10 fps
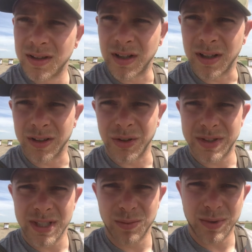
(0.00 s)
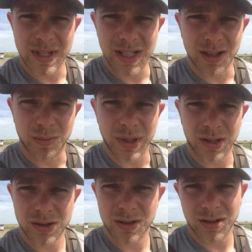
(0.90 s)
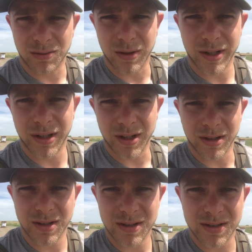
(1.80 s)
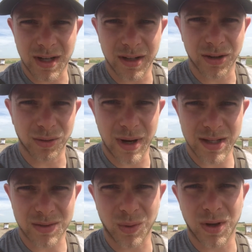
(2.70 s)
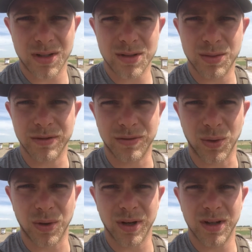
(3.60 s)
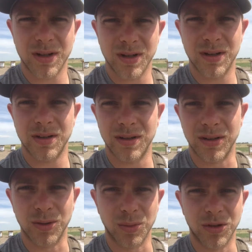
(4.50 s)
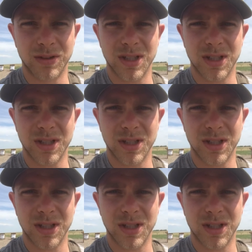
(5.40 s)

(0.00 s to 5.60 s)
A little tip, take a picture of where your rest was before you move